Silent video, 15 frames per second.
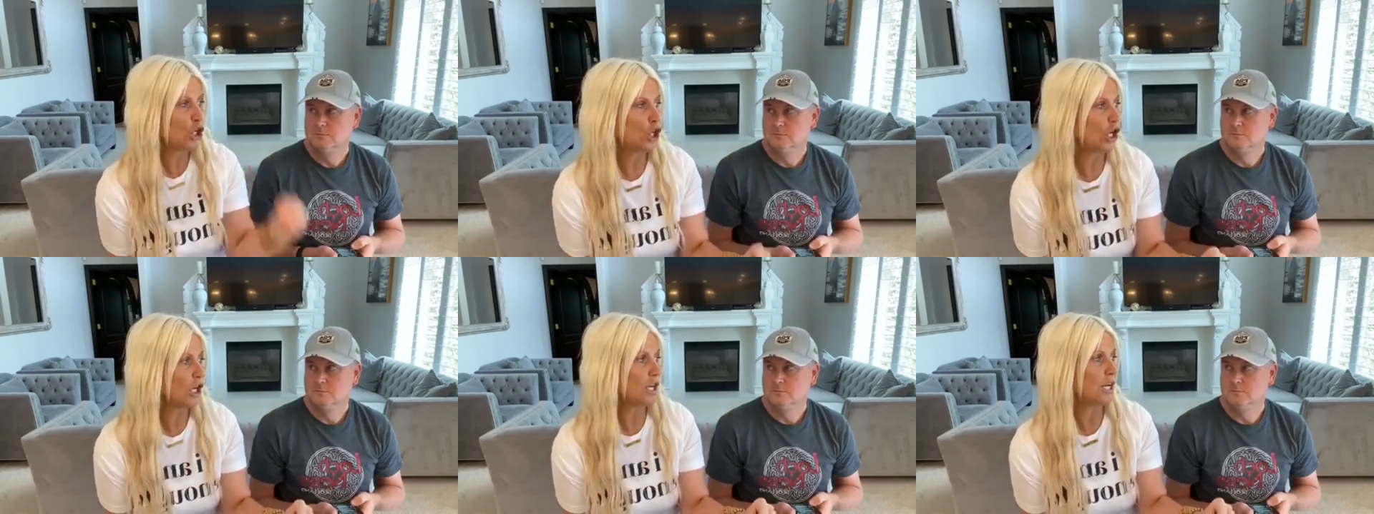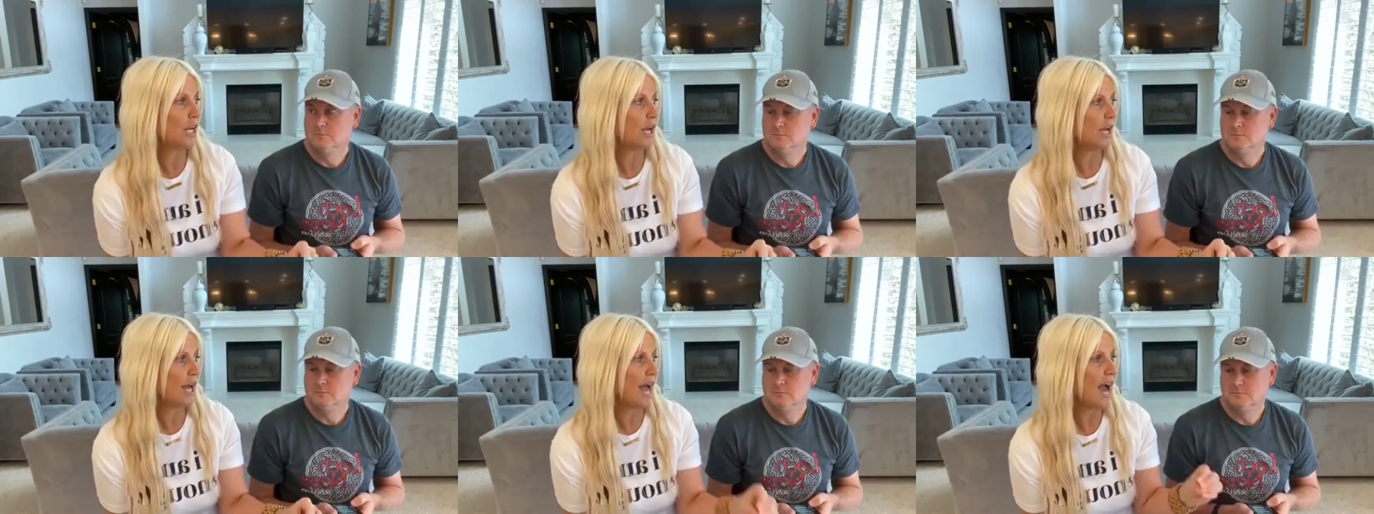Speaker 1: good
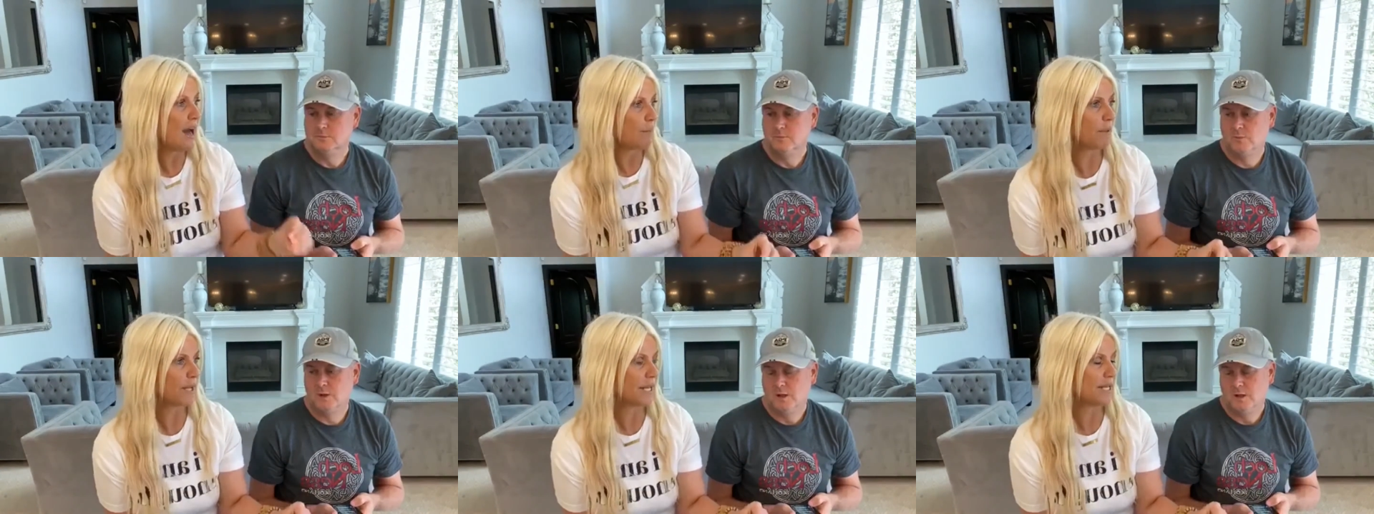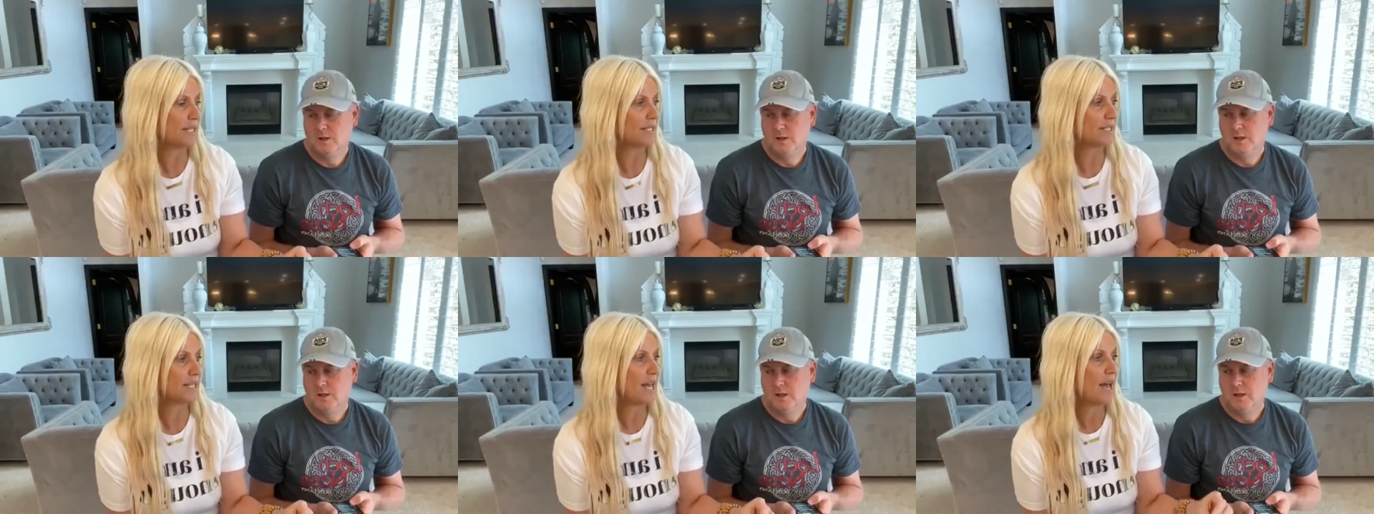
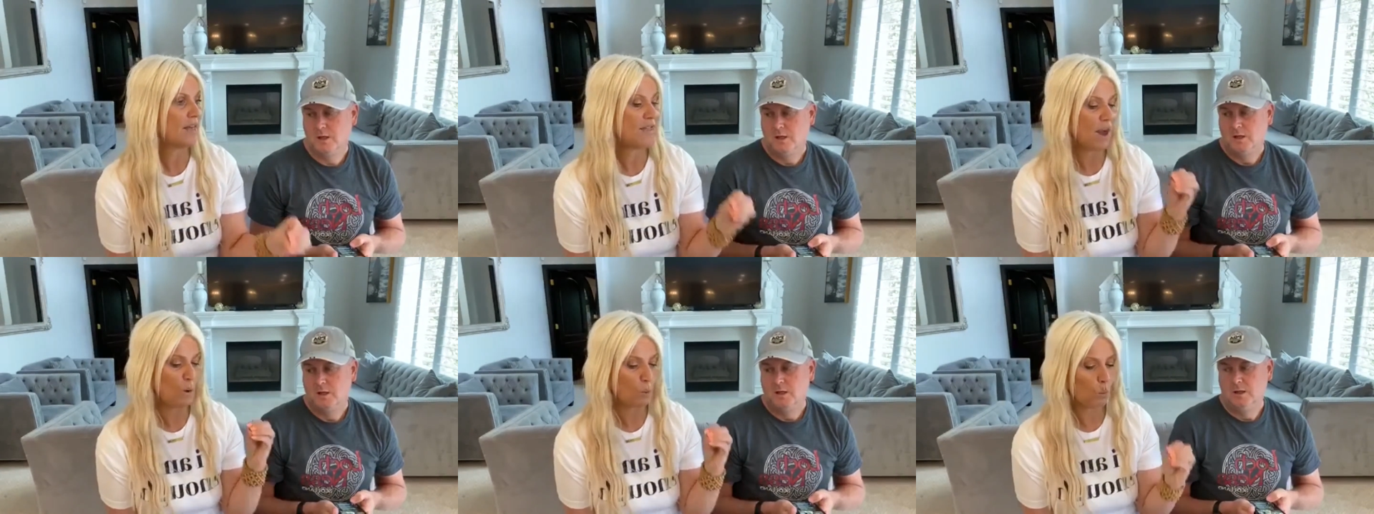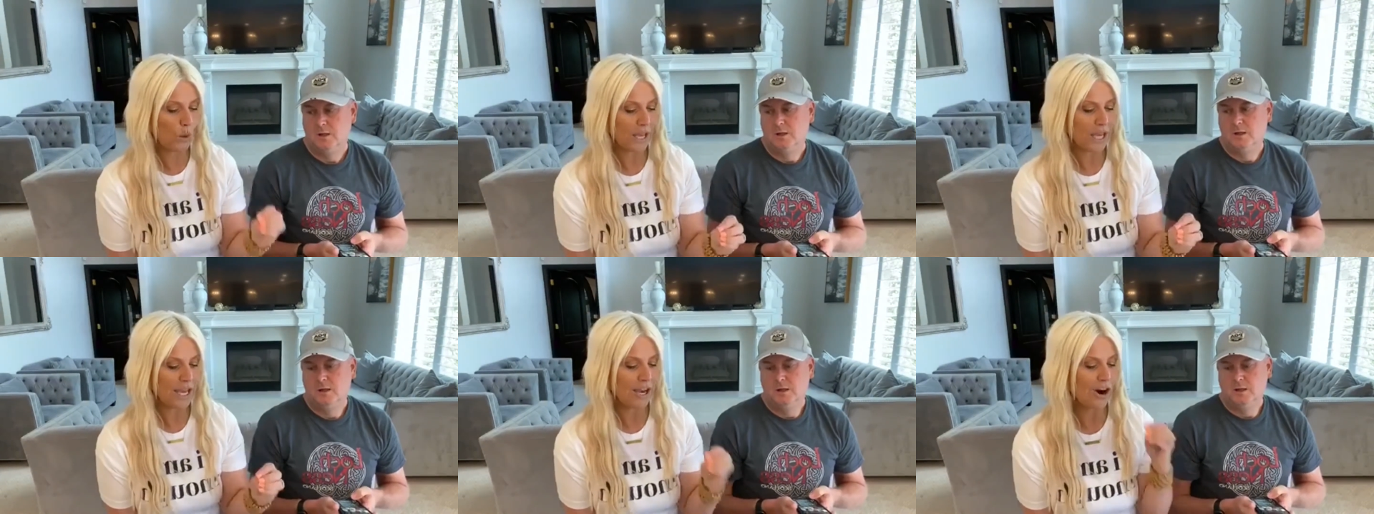applicants that
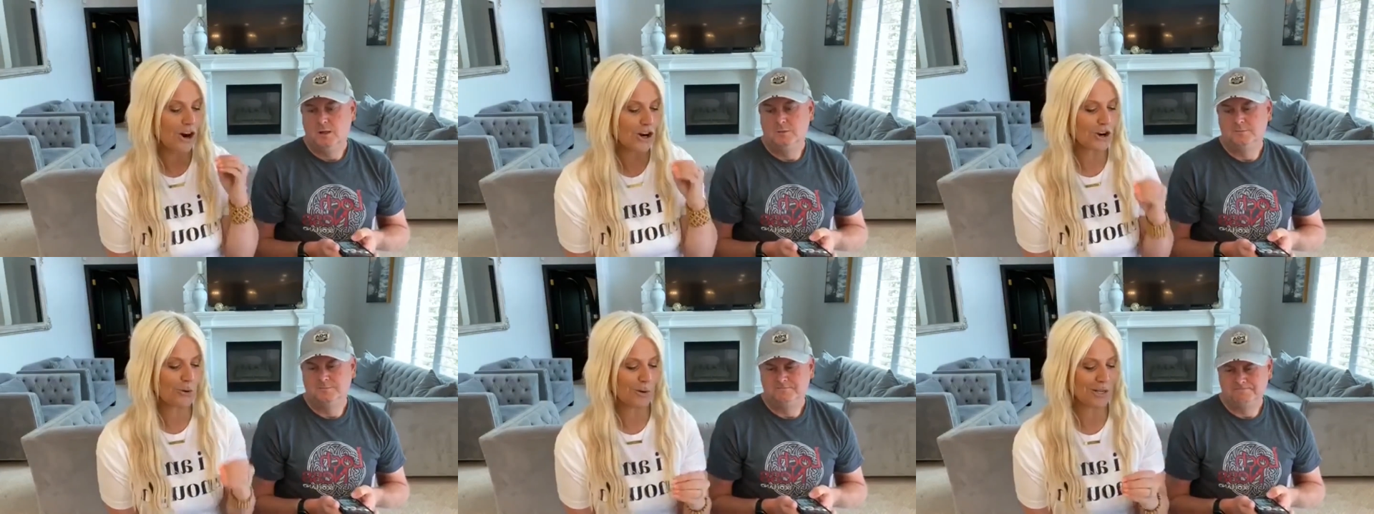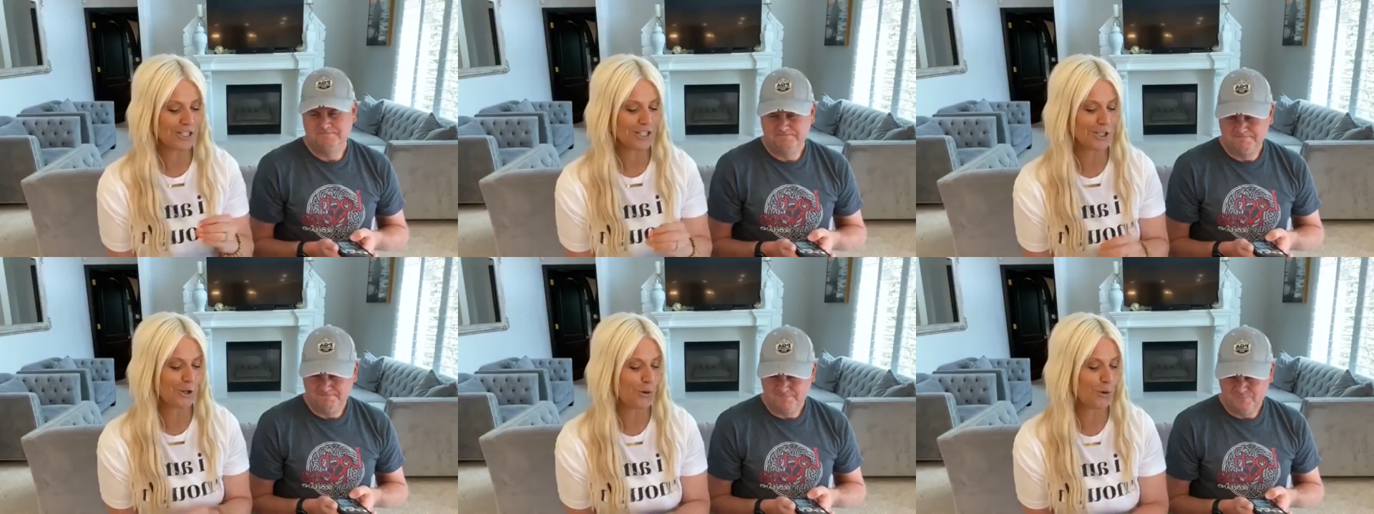we are going
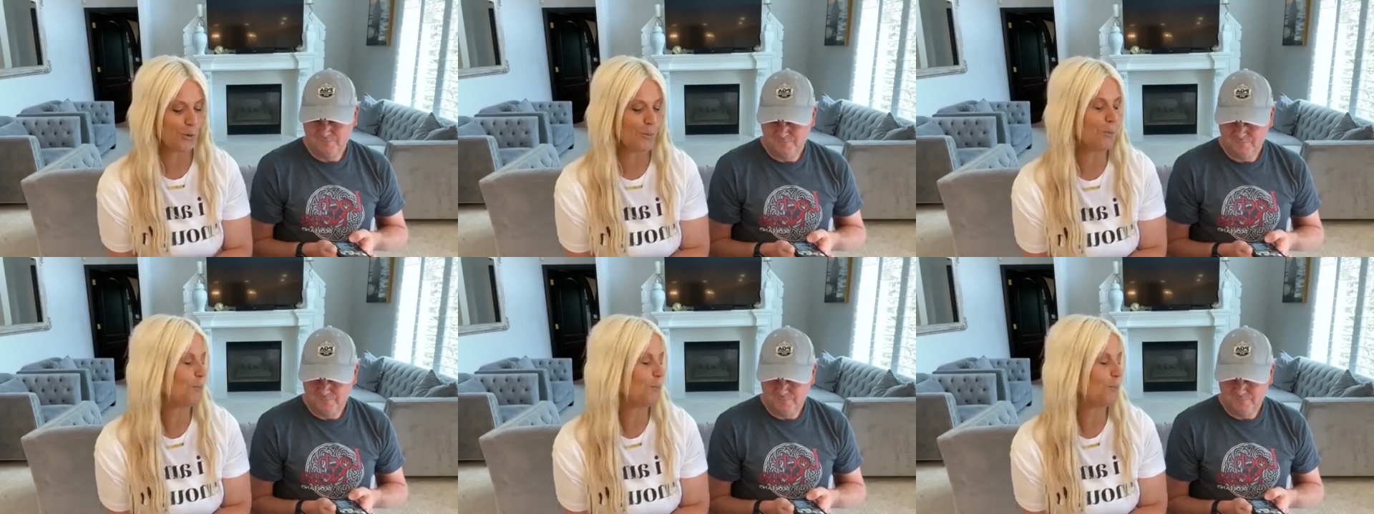to